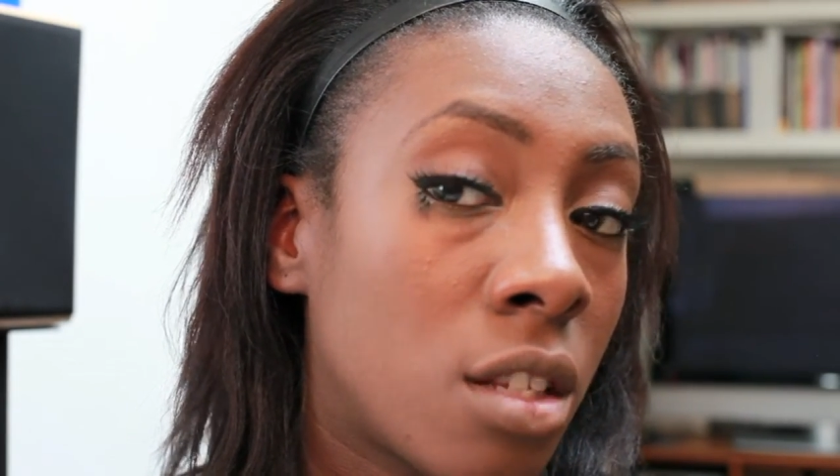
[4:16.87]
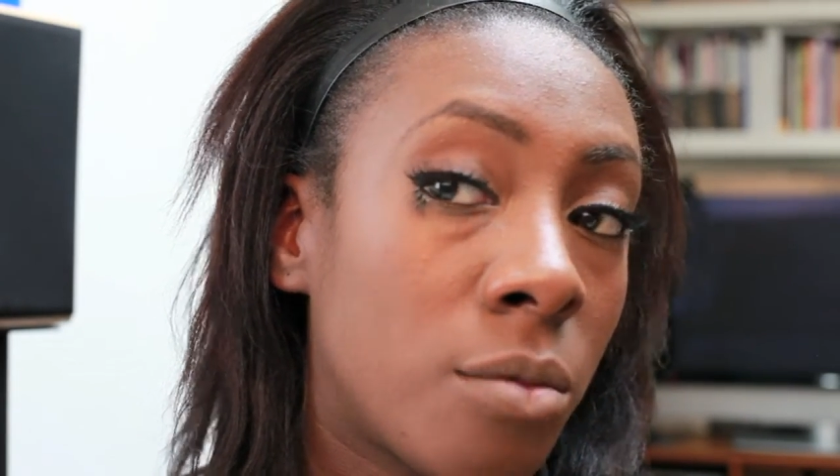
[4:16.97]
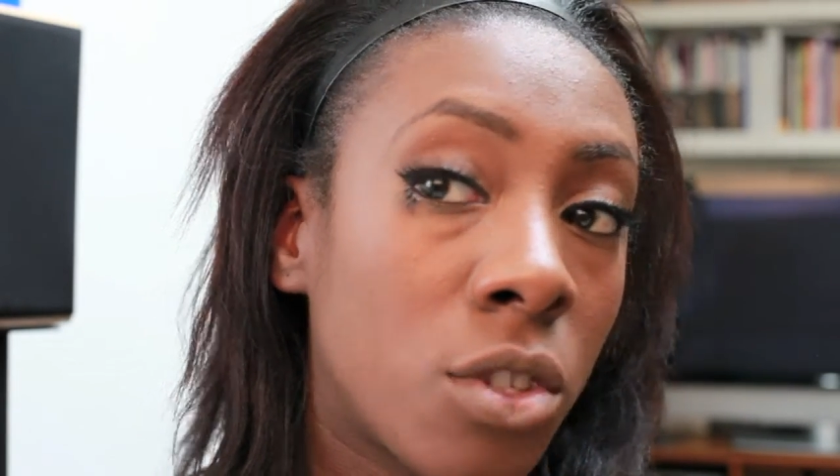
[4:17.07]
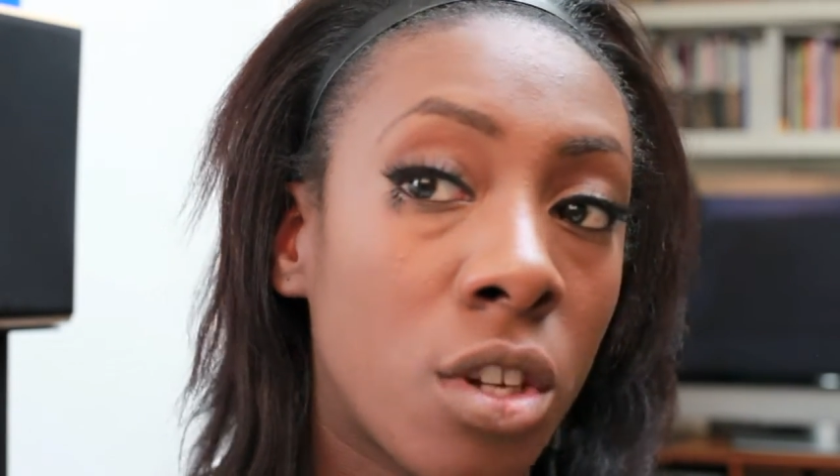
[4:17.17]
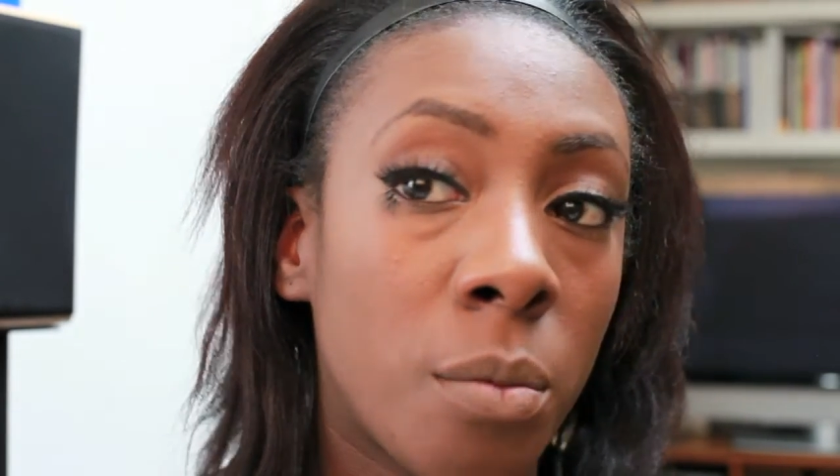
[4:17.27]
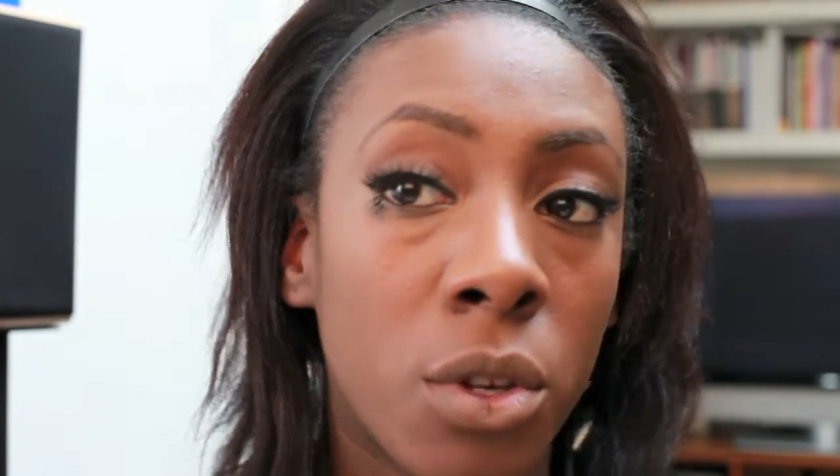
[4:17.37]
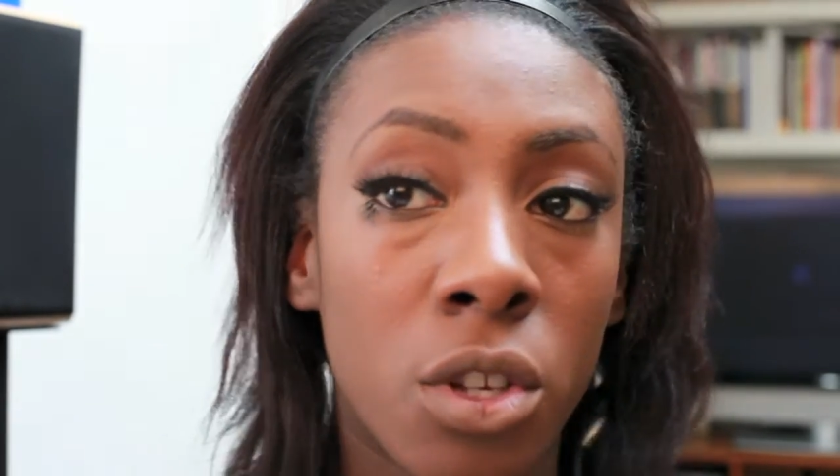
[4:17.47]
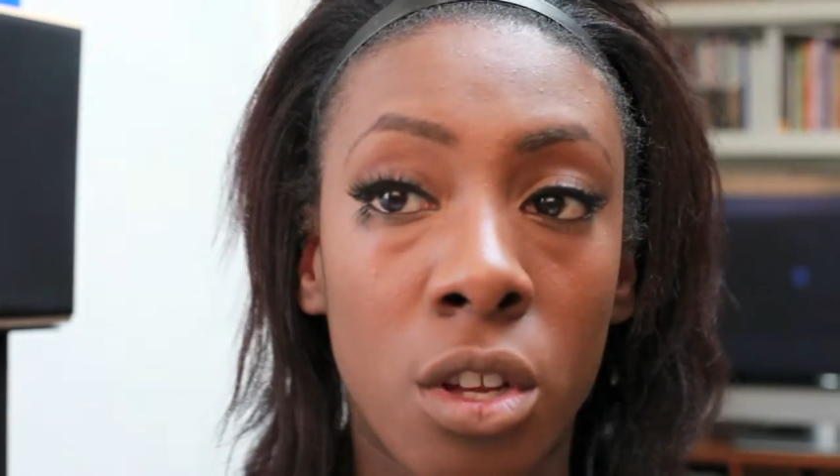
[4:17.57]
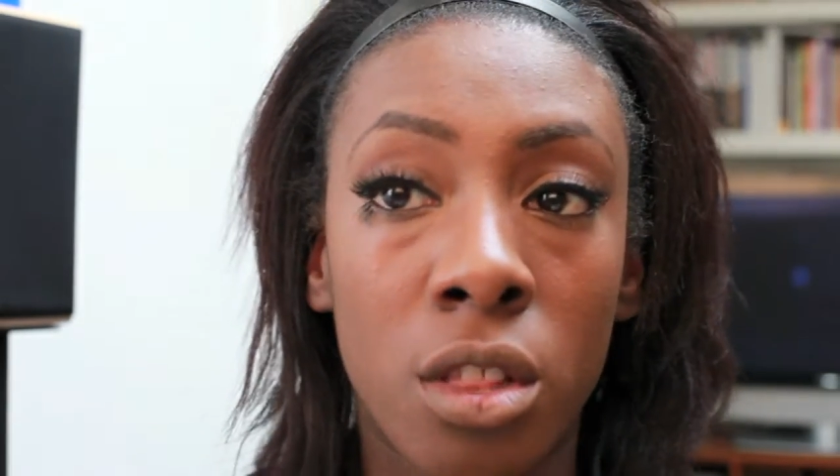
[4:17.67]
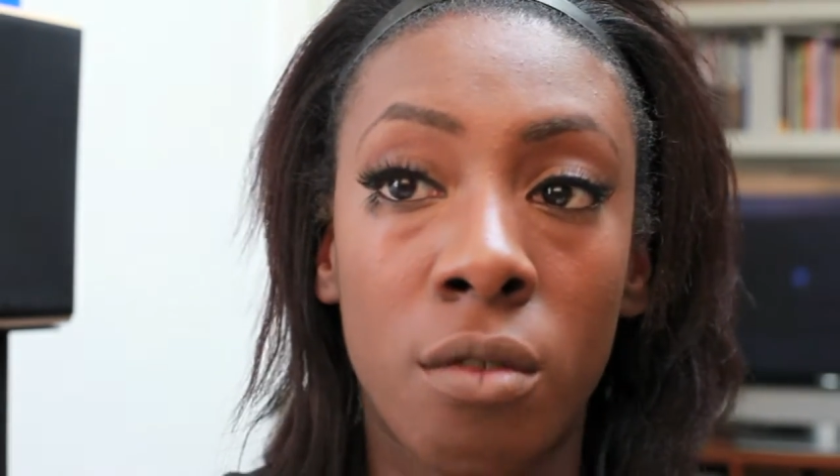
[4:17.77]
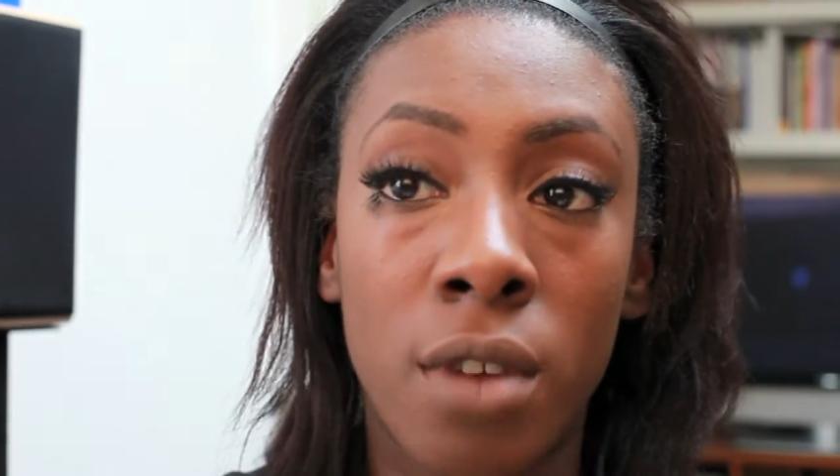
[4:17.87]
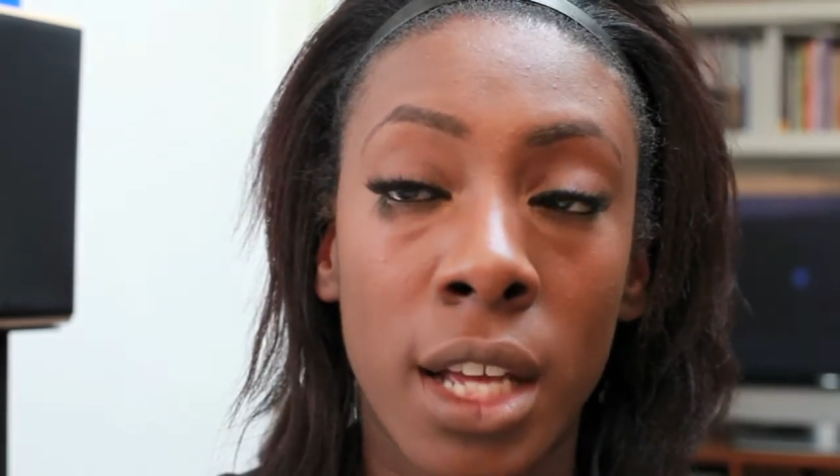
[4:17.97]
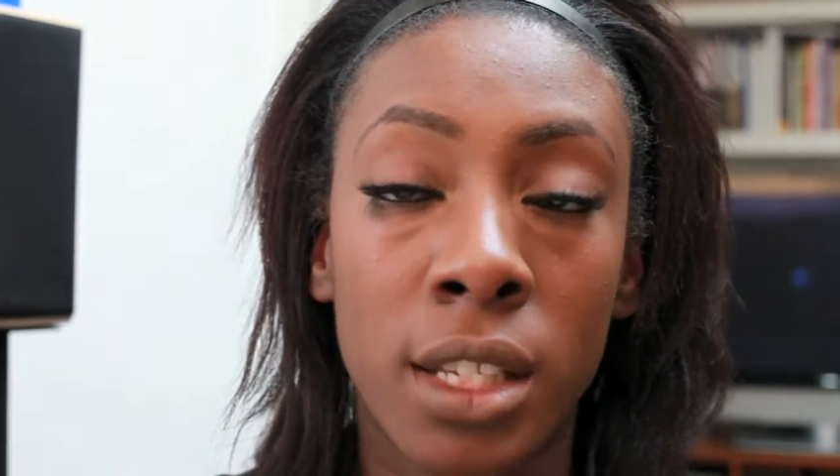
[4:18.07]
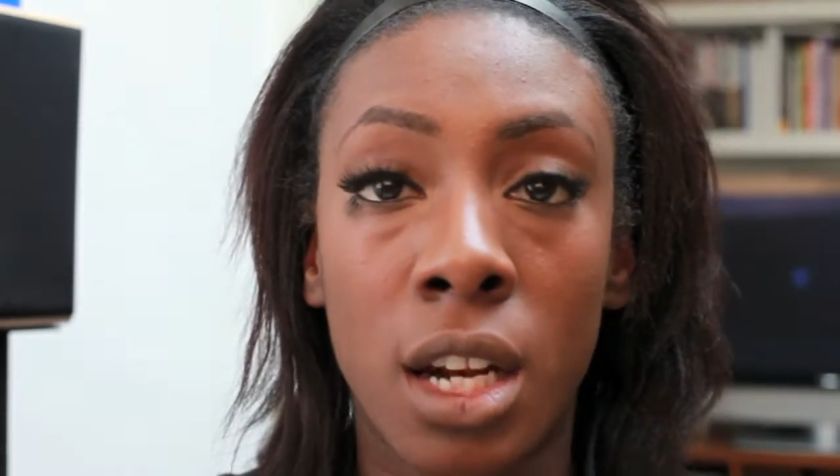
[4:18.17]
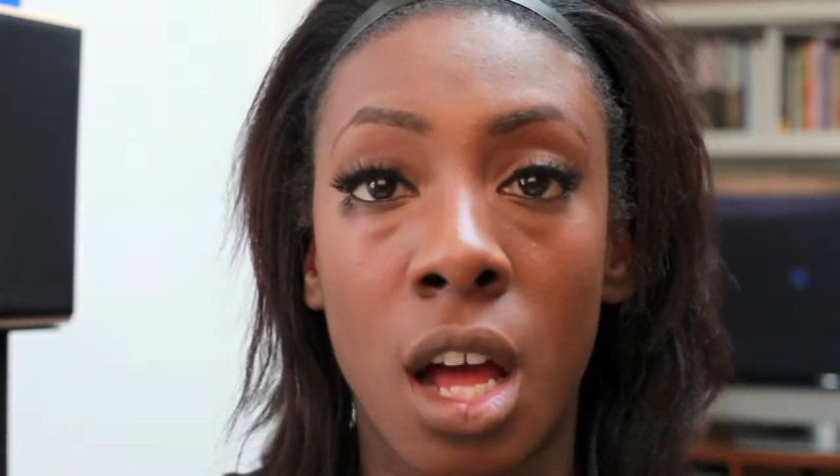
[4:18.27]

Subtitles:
so I'm just going to put on the rest